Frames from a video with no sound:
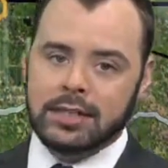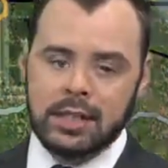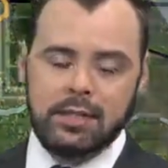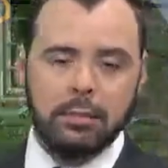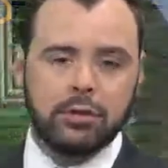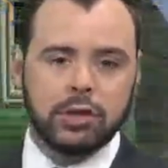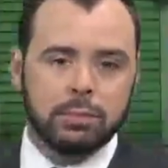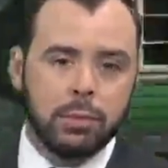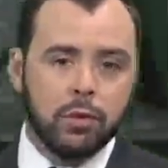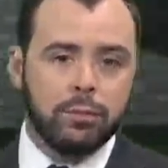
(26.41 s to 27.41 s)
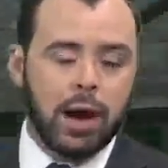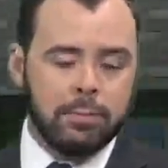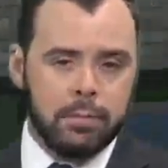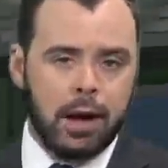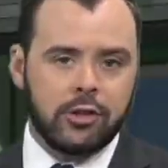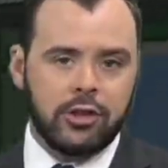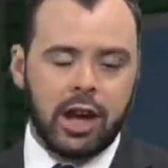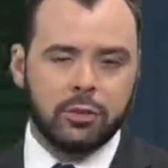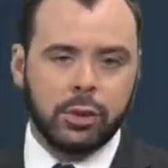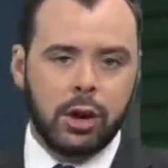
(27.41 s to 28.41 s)
see the temperatures move by much
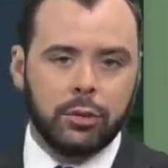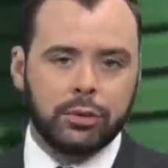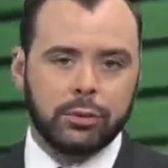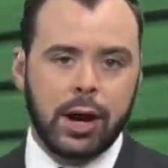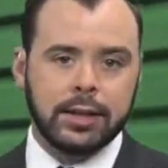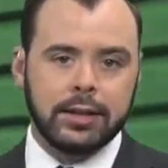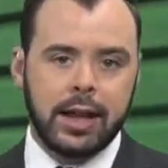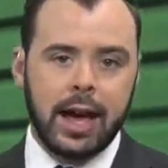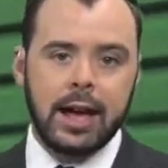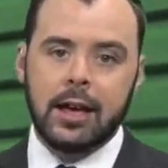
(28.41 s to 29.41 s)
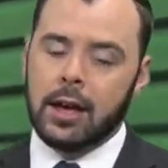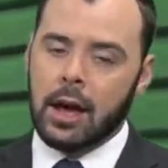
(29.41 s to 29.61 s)
as we go throughout the day.